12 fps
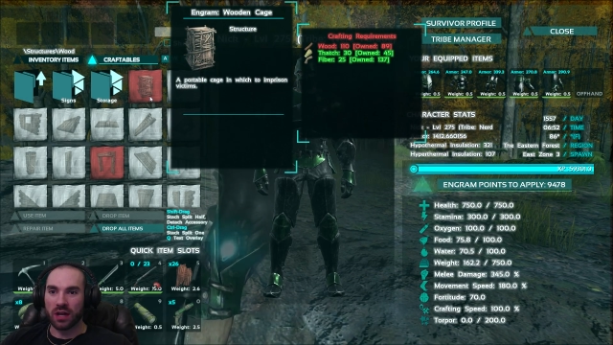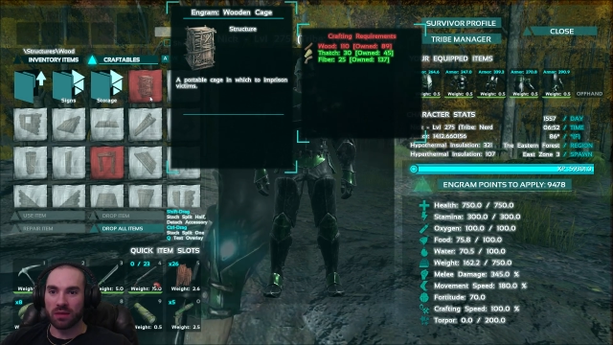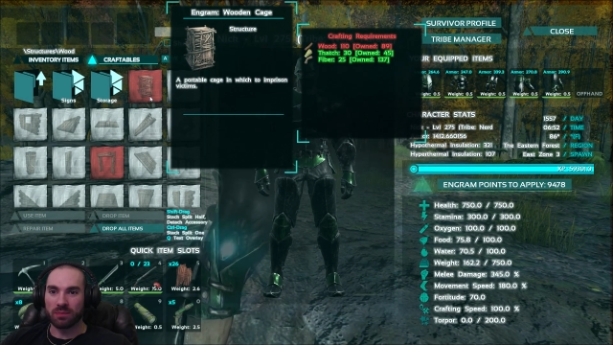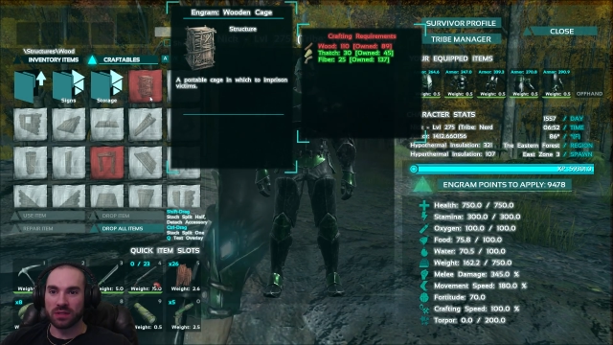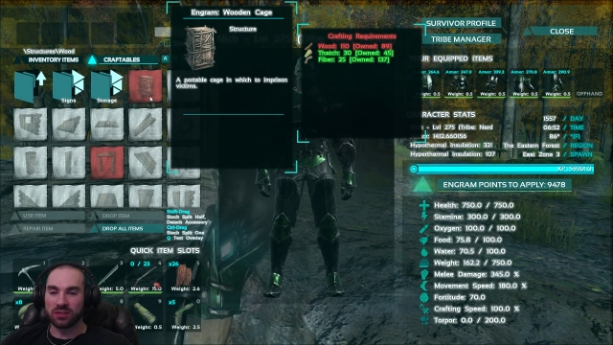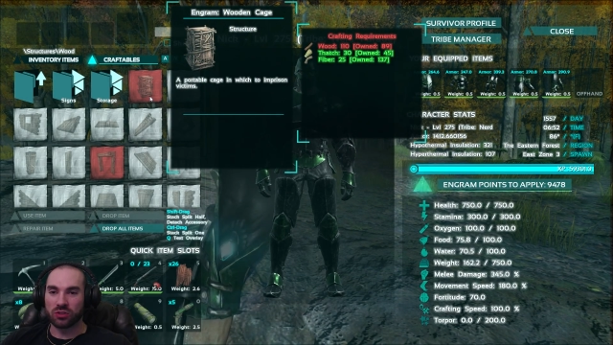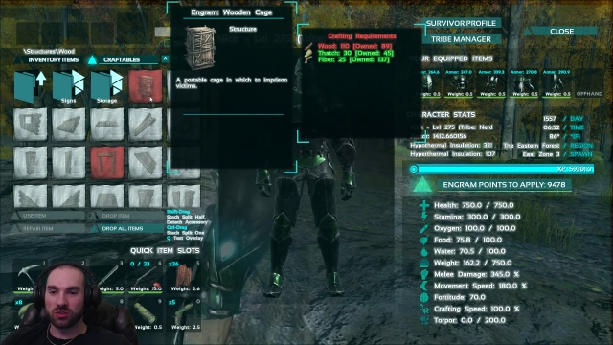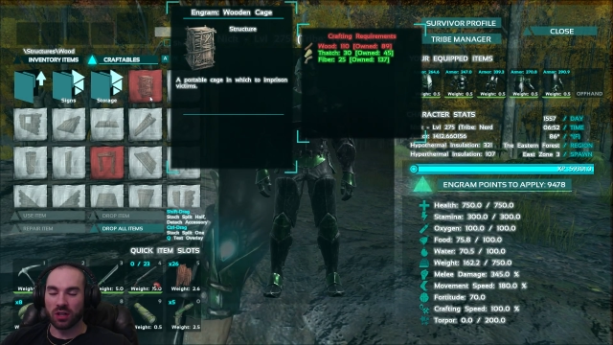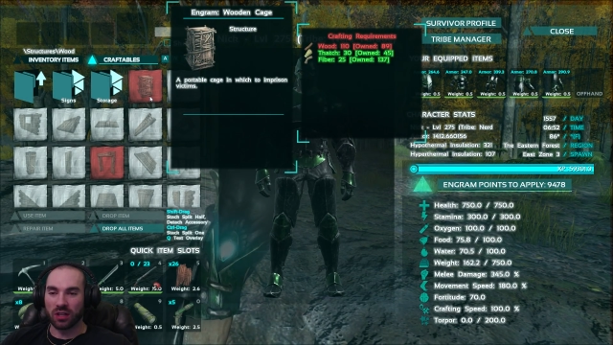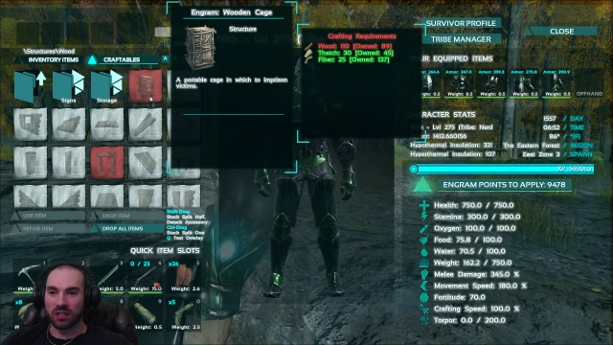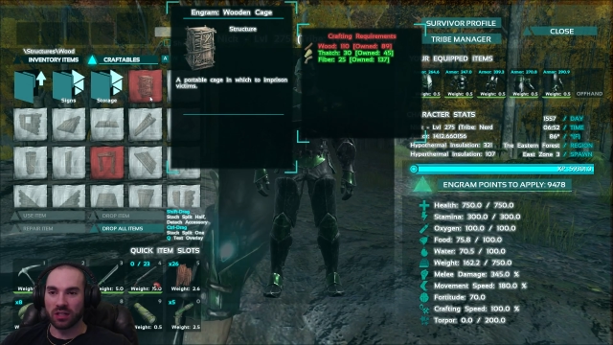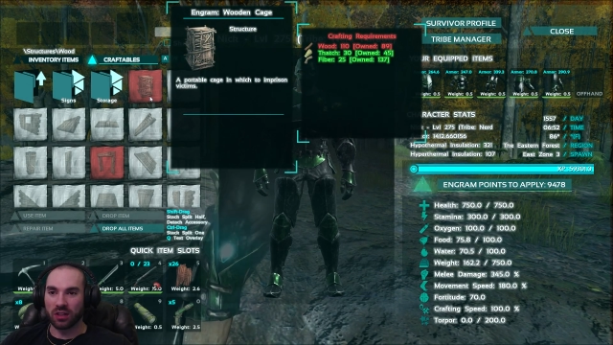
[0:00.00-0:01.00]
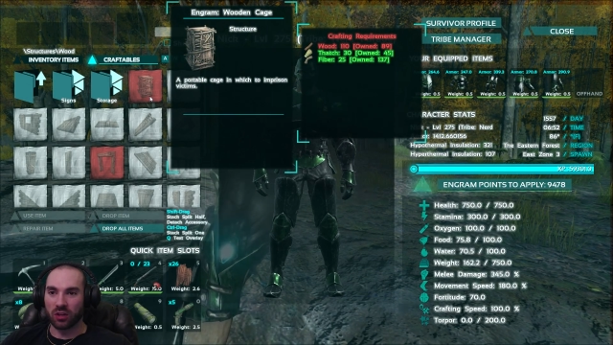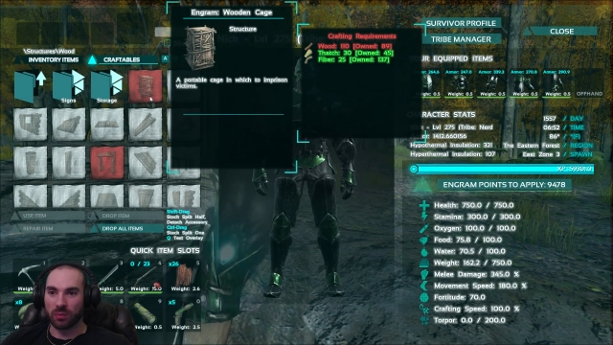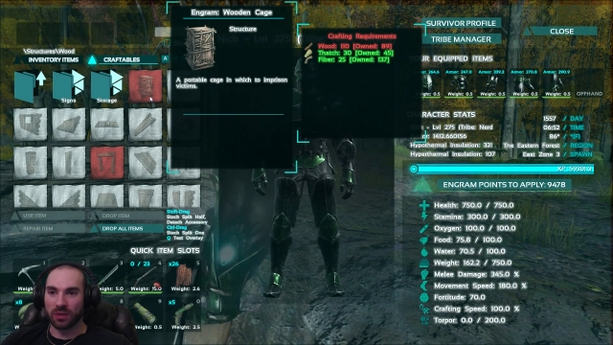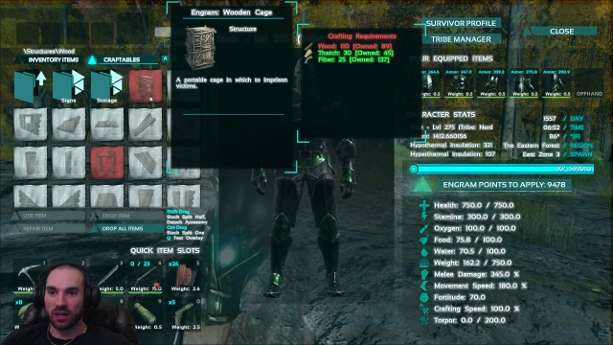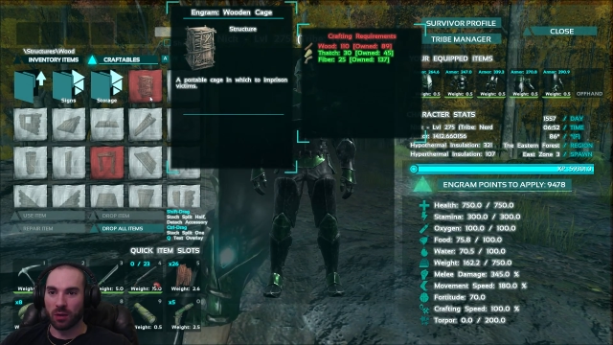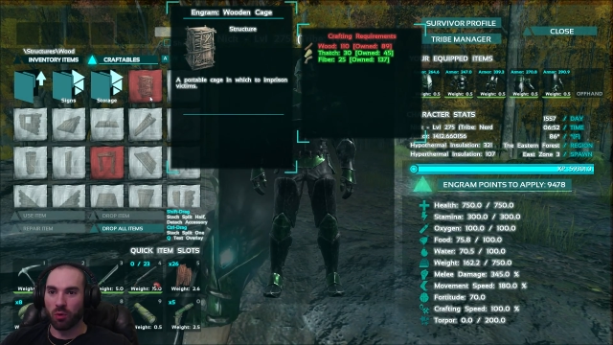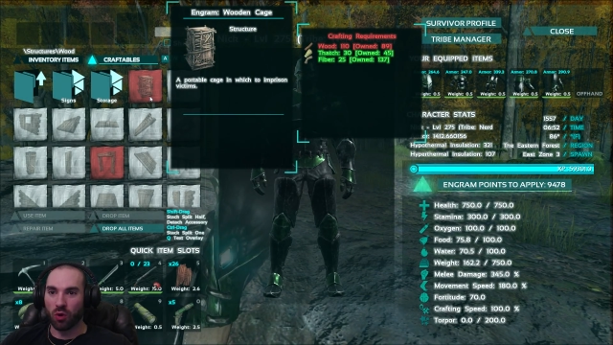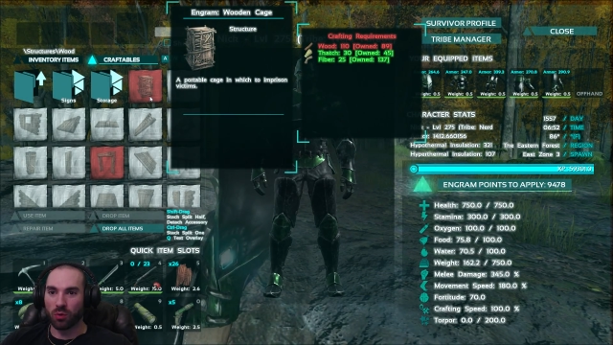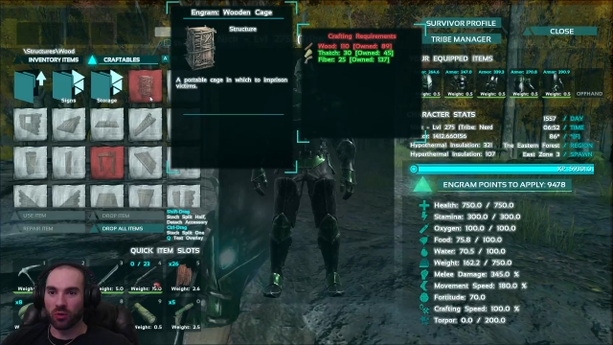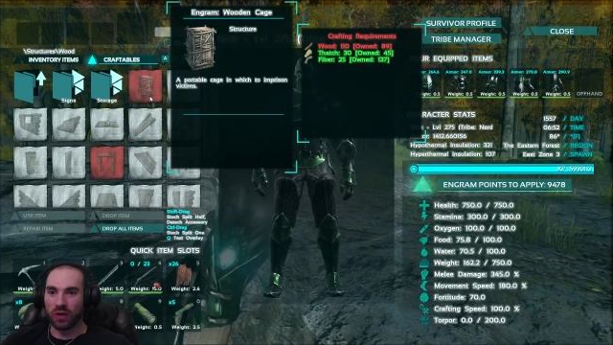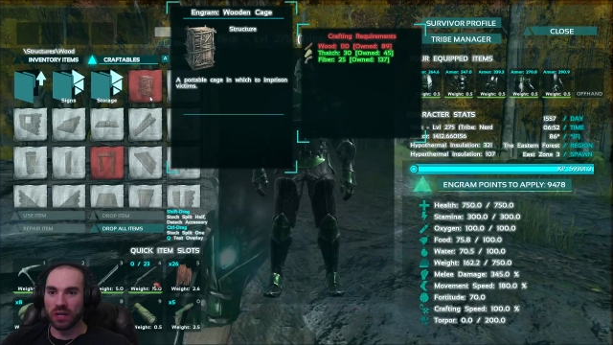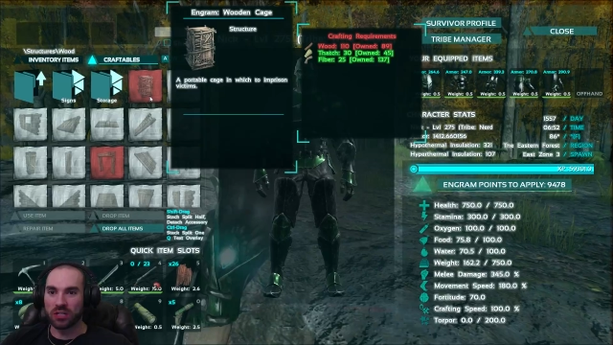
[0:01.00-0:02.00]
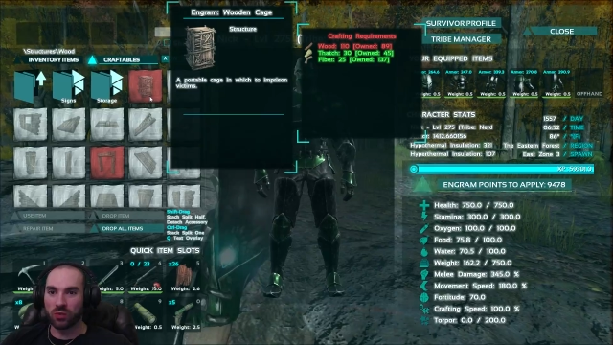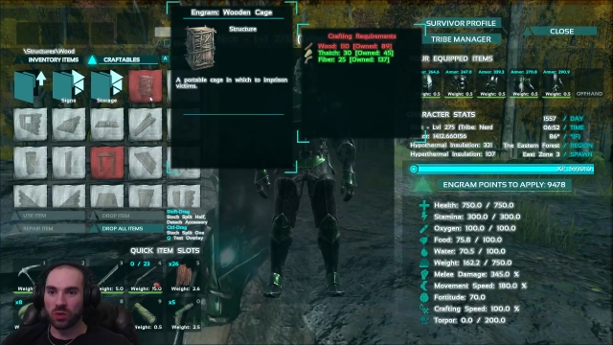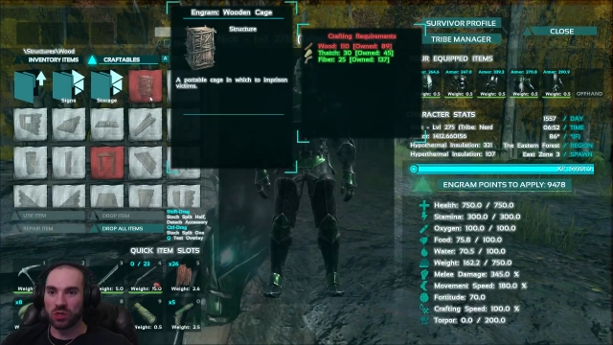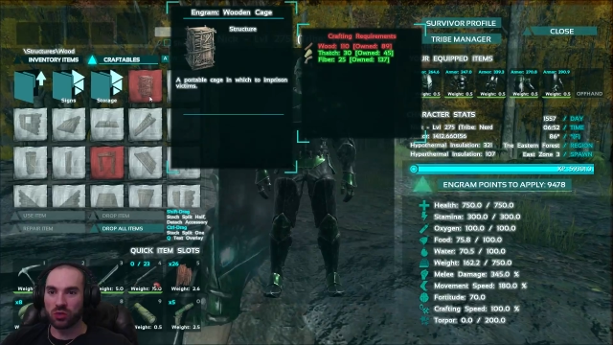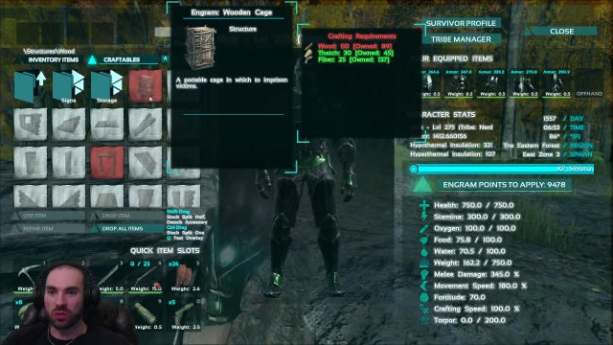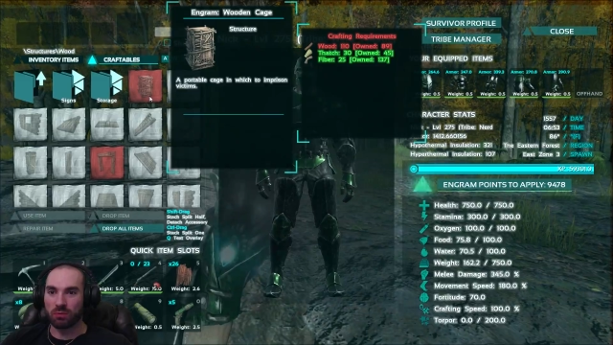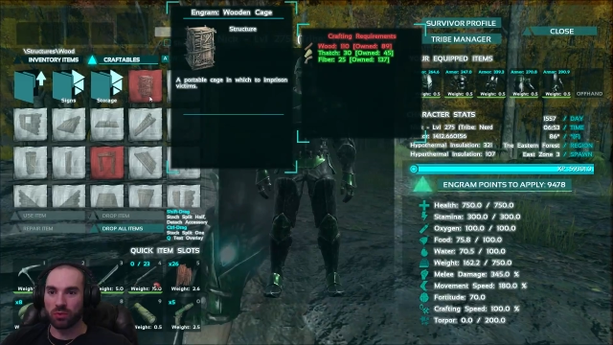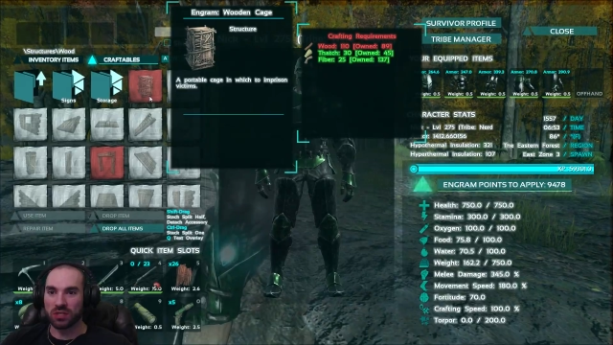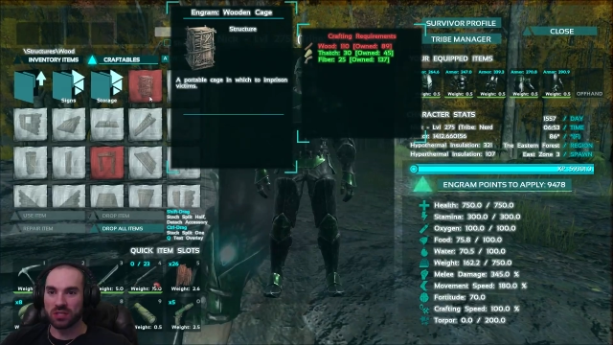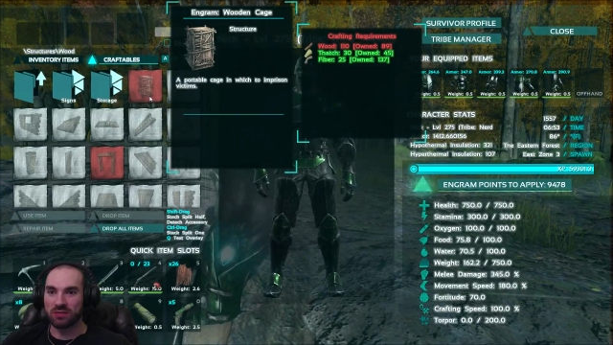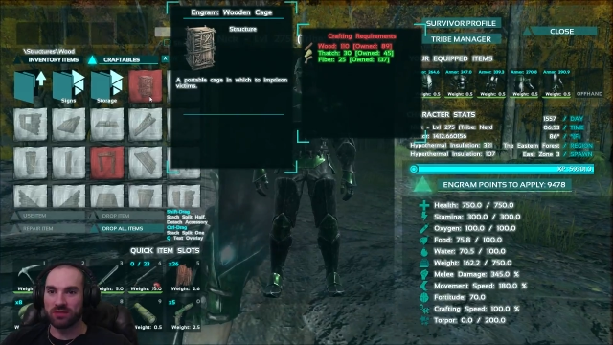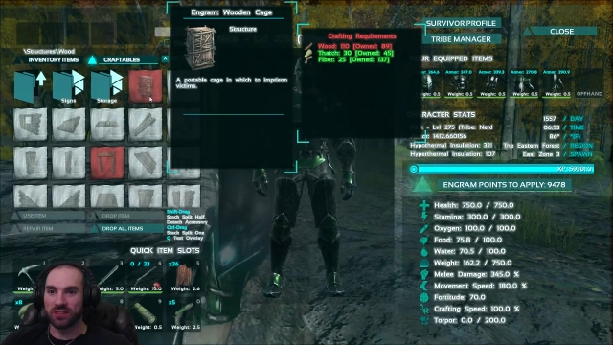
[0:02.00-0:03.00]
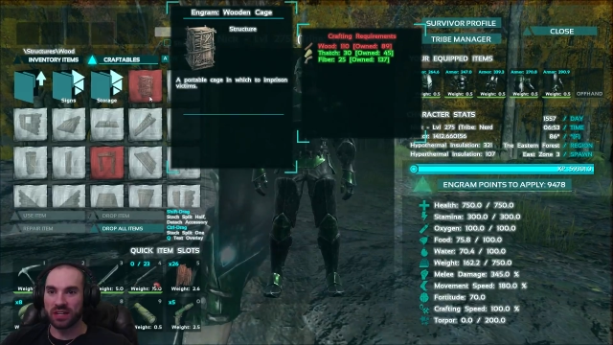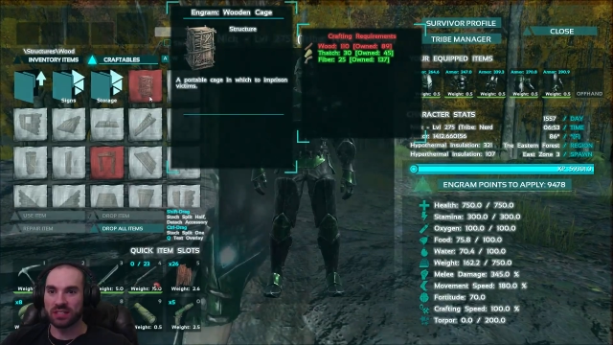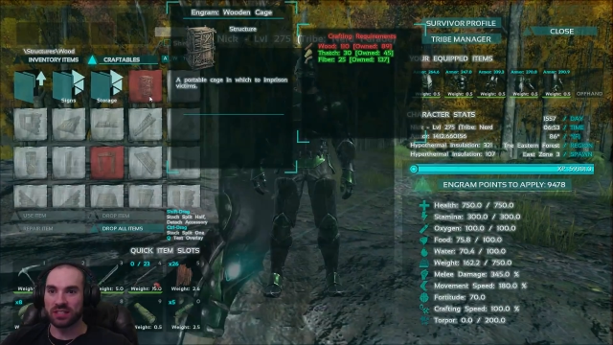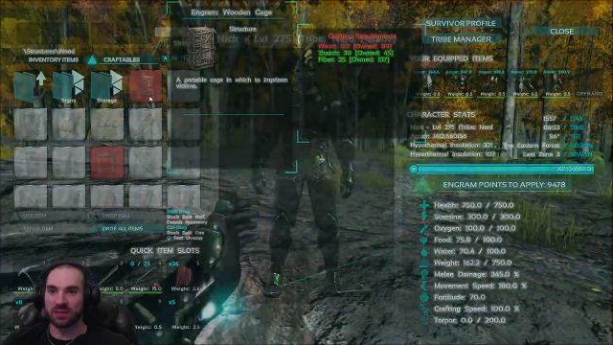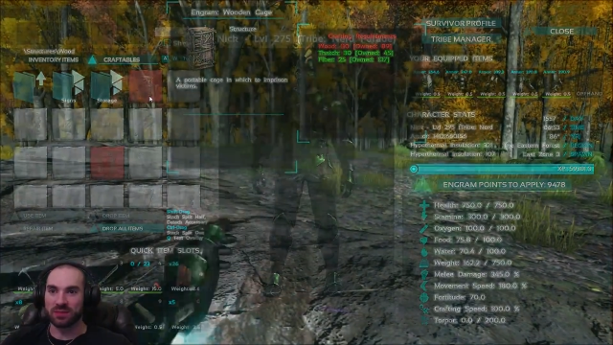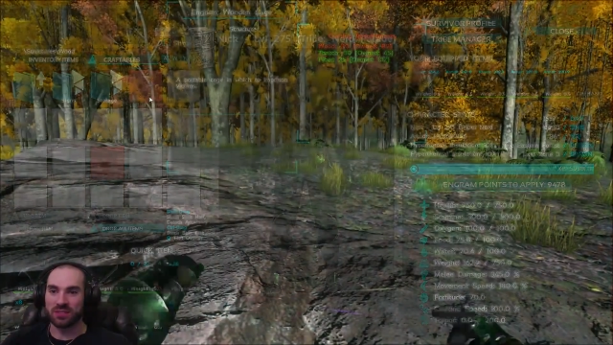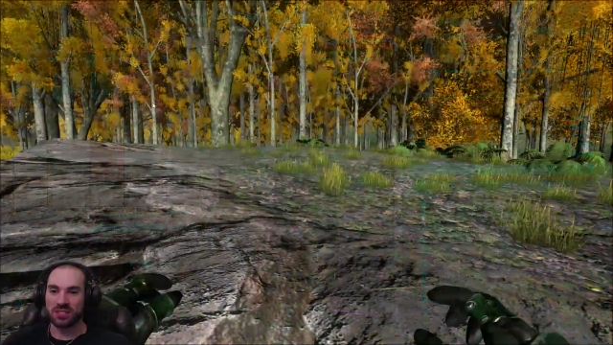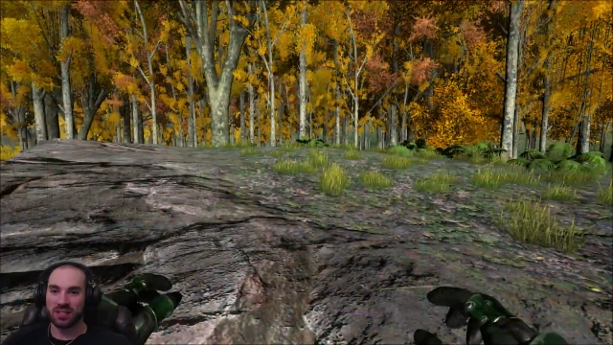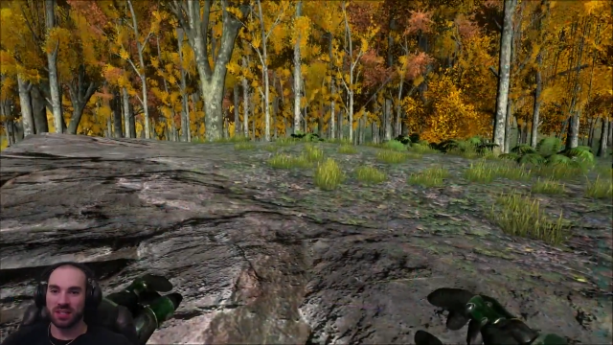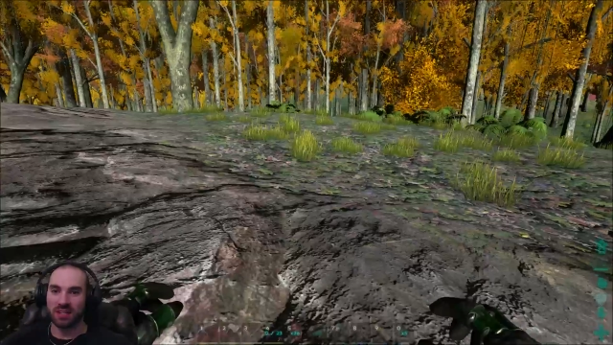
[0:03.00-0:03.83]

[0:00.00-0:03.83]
I've been collecting a little bit. A portable cage in which to imprison victims.